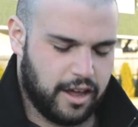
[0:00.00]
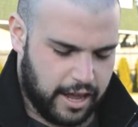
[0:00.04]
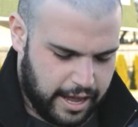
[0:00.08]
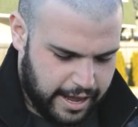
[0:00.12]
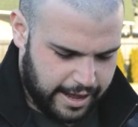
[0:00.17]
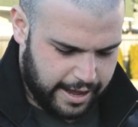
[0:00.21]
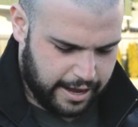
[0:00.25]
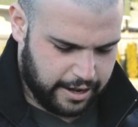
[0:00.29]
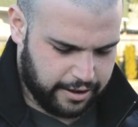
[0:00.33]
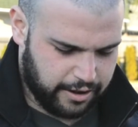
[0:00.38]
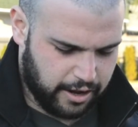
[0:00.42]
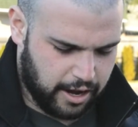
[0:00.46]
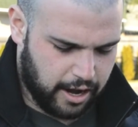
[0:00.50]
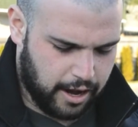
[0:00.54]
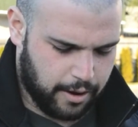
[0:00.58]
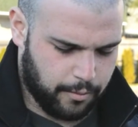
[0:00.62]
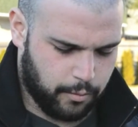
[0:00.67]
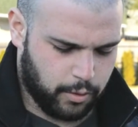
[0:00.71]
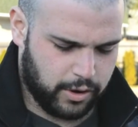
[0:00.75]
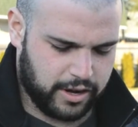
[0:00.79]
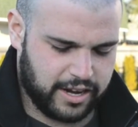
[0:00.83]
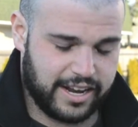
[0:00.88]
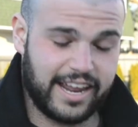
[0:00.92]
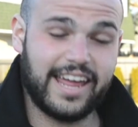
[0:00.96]
And
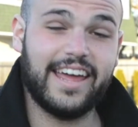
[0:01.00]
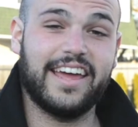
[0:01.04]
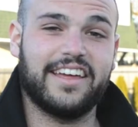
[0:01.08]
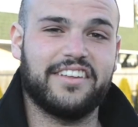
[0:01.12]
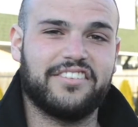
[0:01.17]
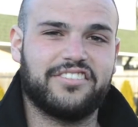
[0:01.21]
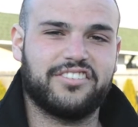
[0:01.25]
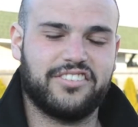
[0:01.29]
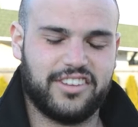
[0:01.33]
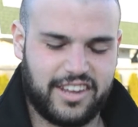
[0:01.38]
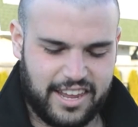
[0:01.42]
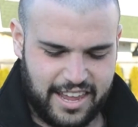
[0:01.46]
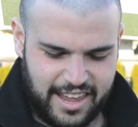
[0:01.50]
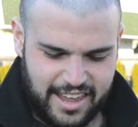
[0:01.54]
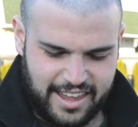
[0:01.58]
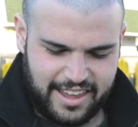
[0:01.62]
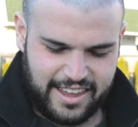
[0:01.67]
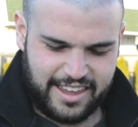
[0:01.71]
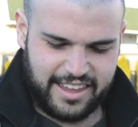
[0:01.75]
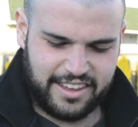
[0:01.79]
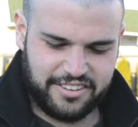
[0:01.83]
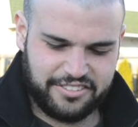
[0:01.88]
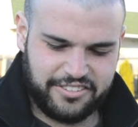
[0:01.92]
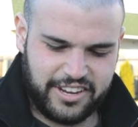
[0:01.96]
um, what it is,
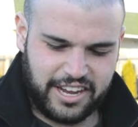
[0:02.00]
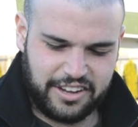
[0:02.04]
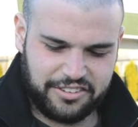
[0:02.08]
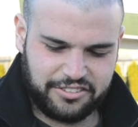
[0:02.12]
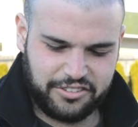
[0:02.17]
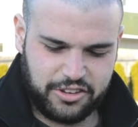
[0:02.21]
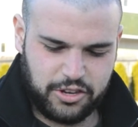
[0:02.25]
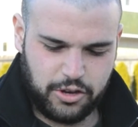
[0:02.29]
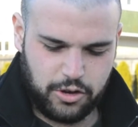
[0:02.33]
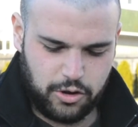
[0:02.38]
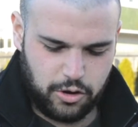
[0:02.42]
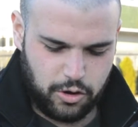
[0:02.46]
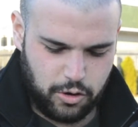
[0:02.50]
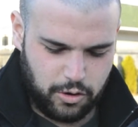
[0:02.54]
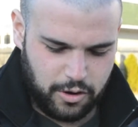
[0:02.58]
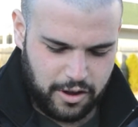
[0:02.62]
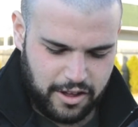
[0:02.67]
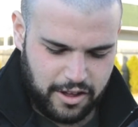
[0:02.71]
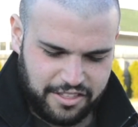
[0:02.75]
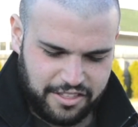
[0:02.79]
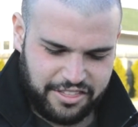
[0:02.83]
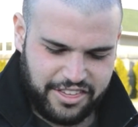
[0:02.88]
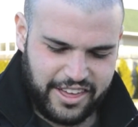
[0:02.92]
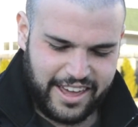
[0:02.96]
is just two
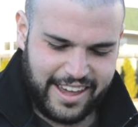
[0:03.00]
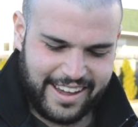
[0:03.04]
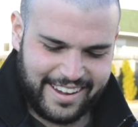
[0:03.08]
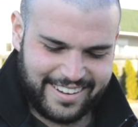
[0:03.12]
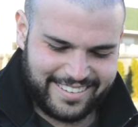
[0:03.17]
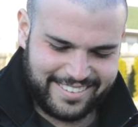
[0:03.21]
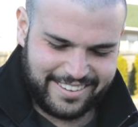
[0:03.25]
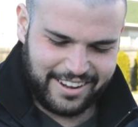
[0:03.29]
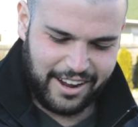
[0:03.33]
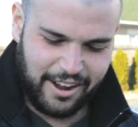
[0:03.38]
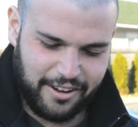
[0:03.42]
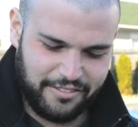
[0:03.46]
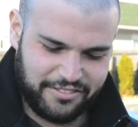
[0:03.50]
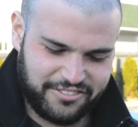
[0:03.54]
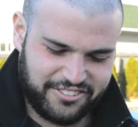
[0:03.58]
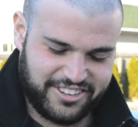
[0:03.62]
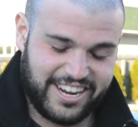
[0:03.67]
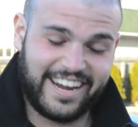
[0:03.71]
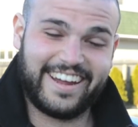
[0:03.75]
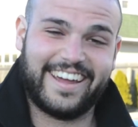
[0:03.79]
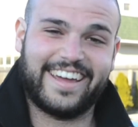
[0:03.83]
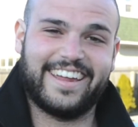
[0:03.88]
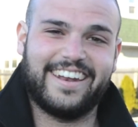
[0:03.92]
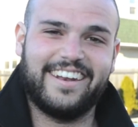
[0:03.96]
things of
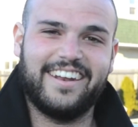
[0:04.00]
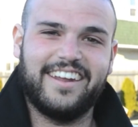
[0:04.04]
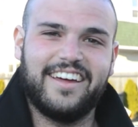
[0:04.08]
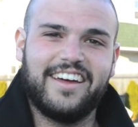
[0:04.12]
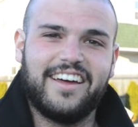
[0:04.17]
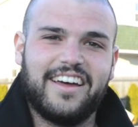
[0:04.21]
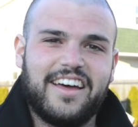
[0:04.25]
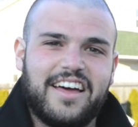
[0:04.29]
chicken